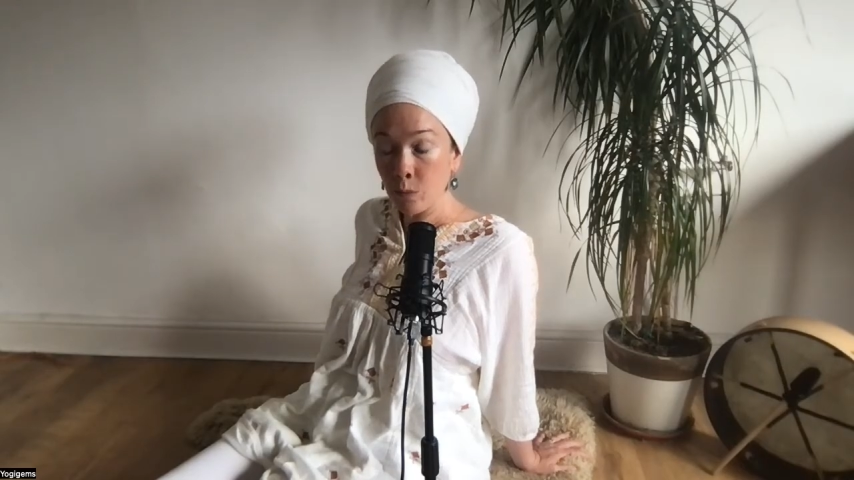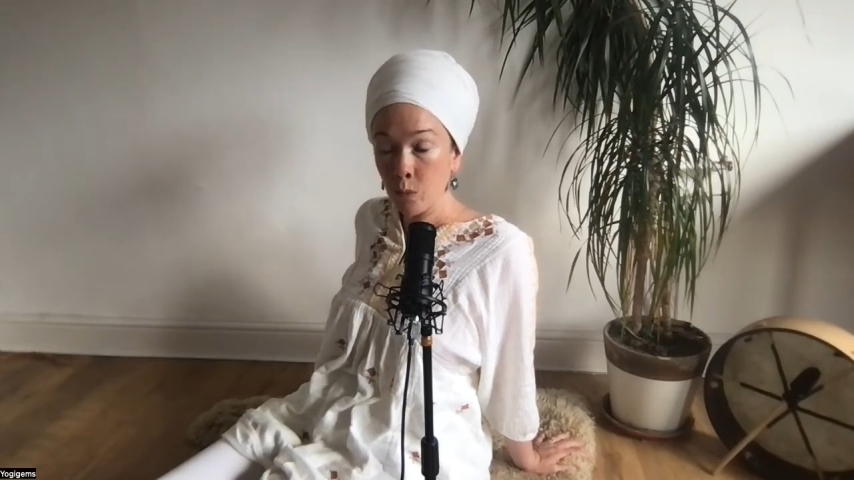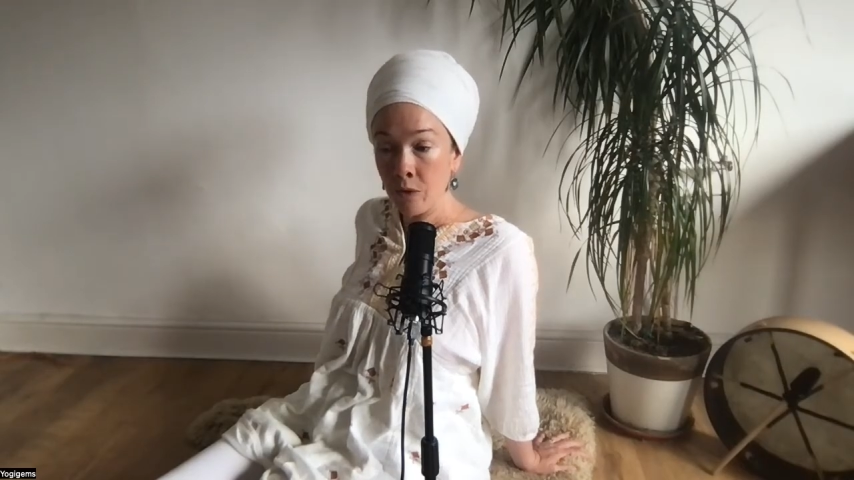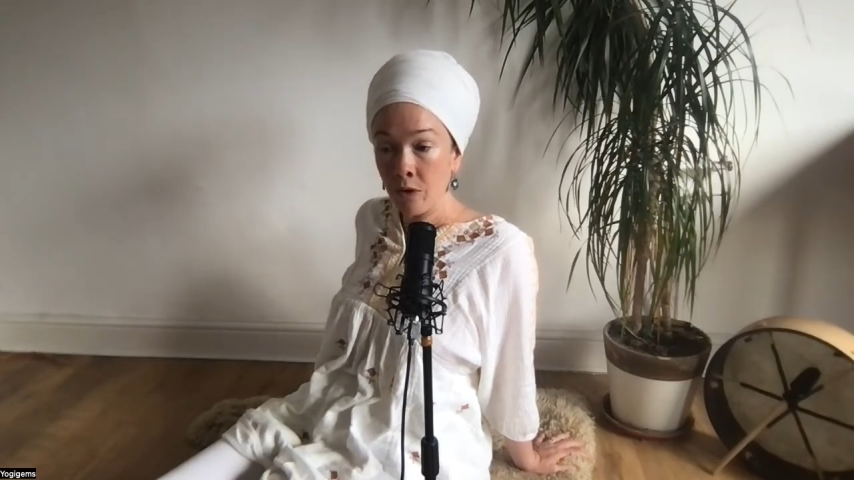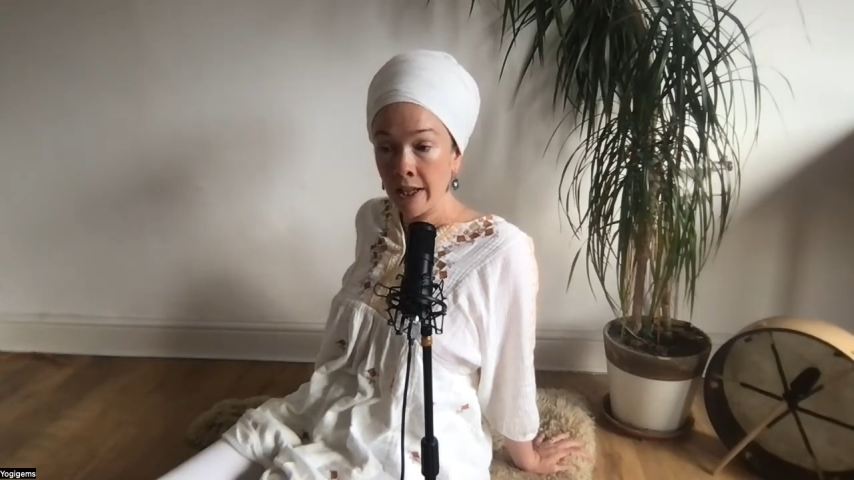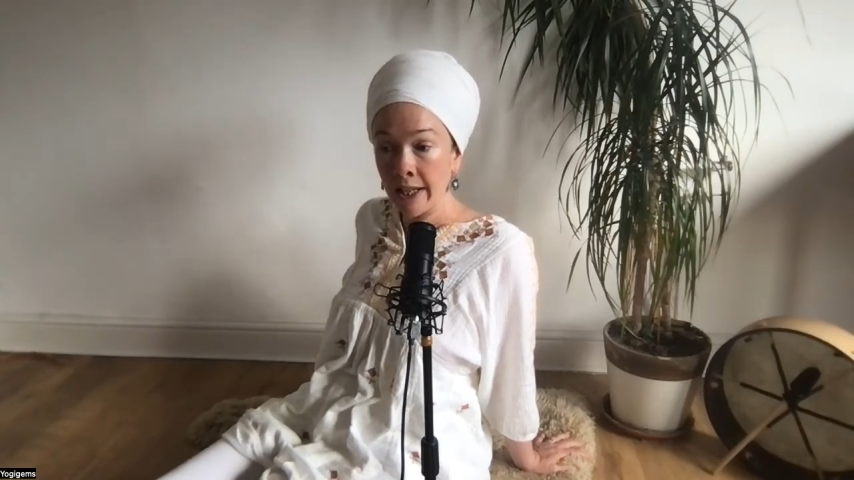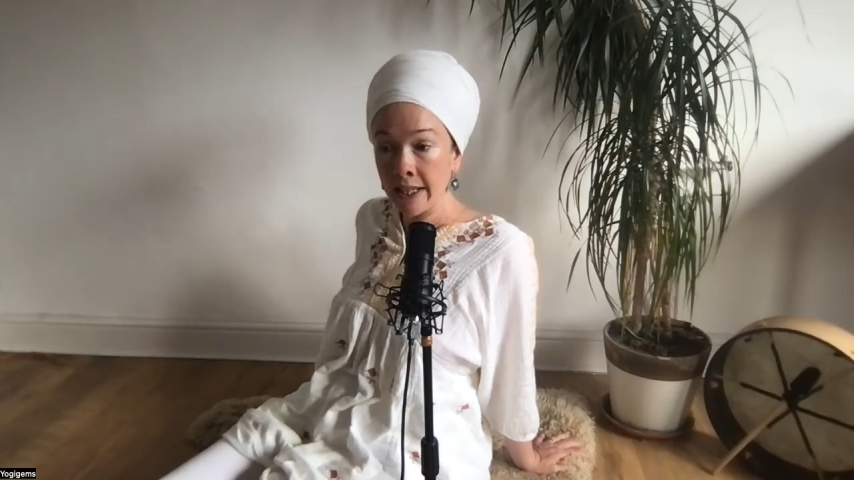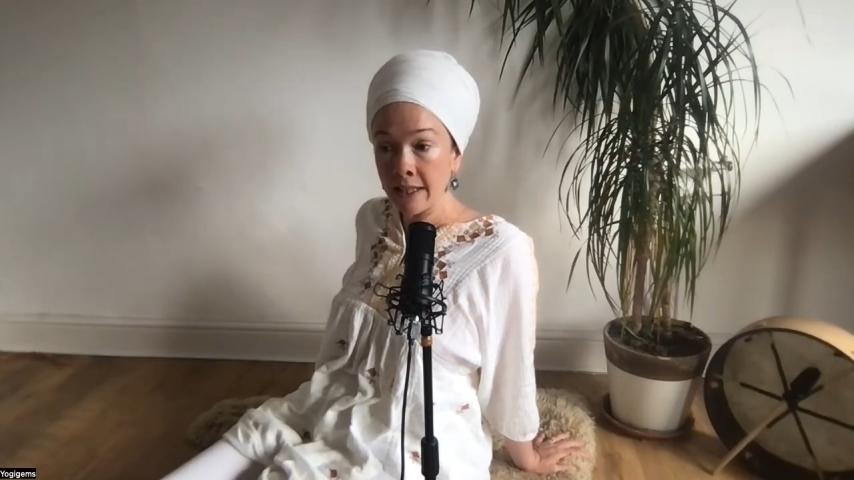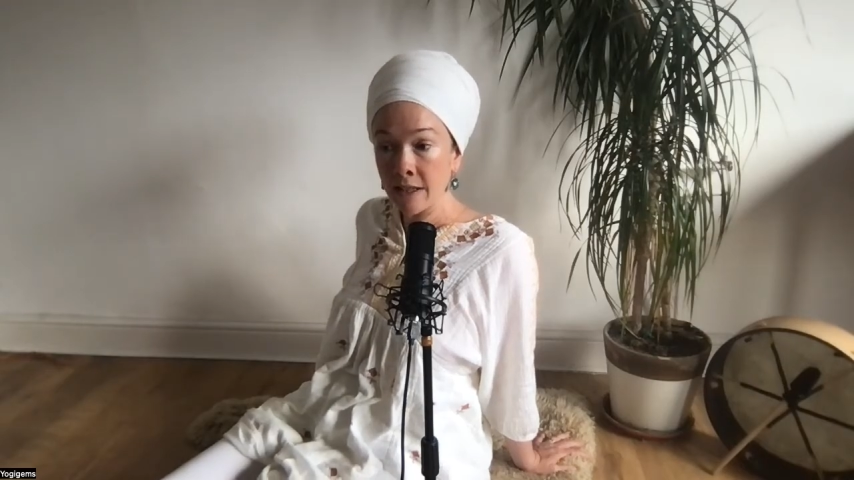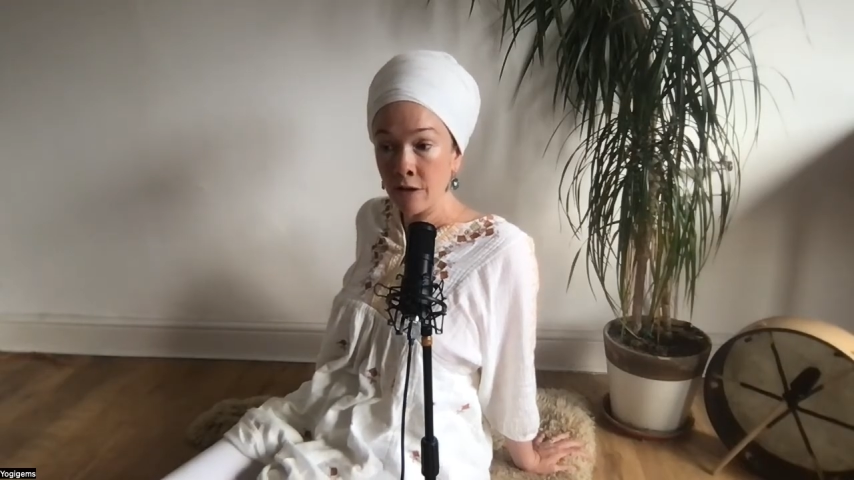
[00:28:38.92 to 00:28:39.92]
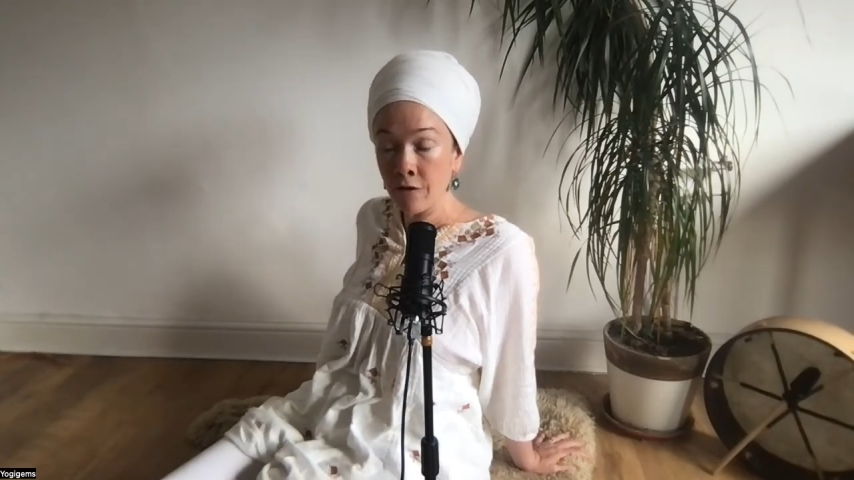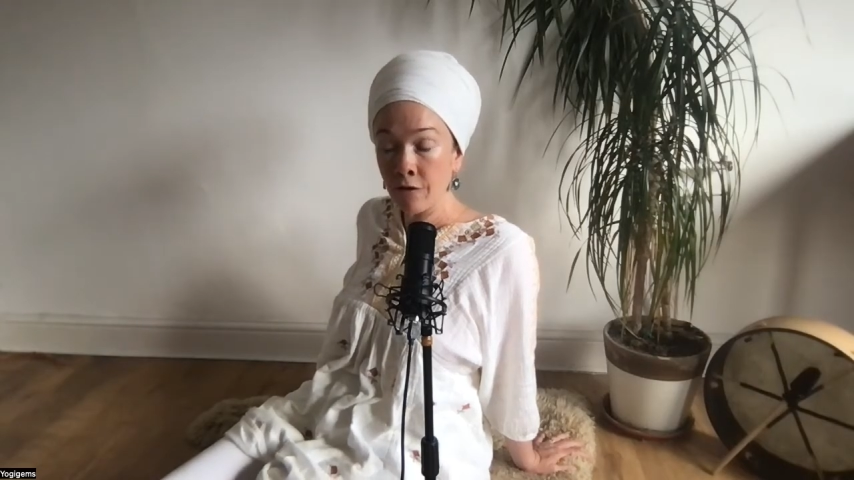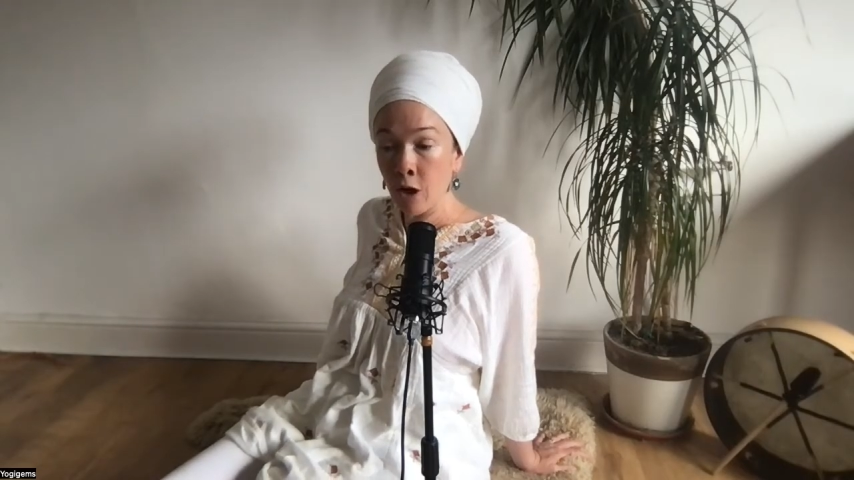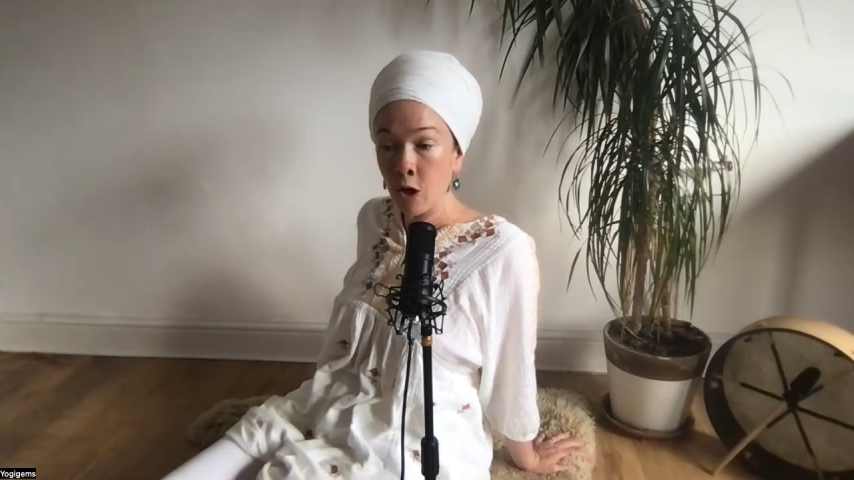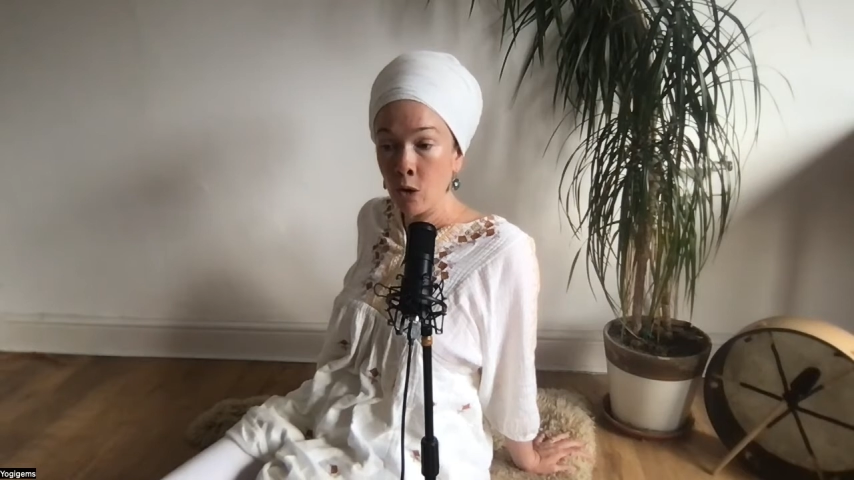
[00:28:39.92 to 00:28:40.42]
We release the
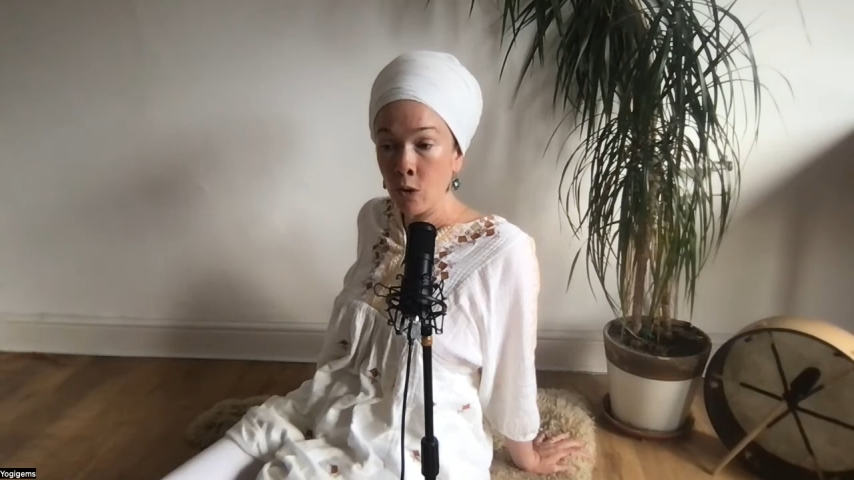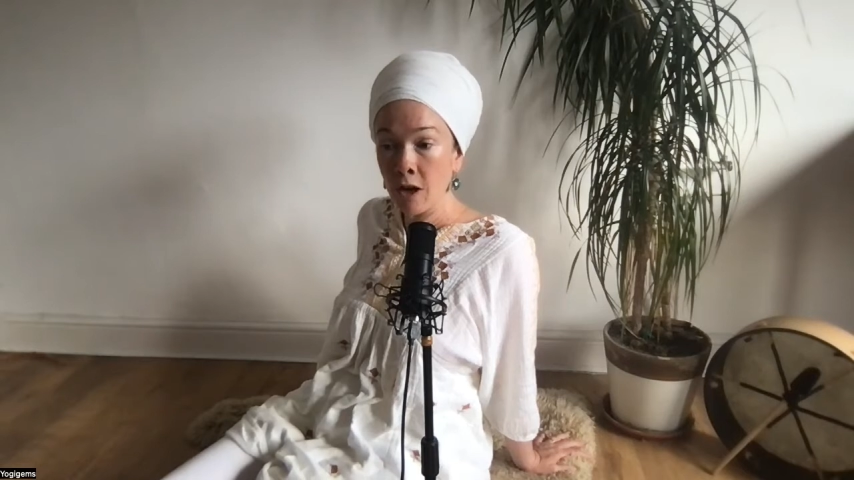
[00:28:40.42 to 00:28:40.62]
flow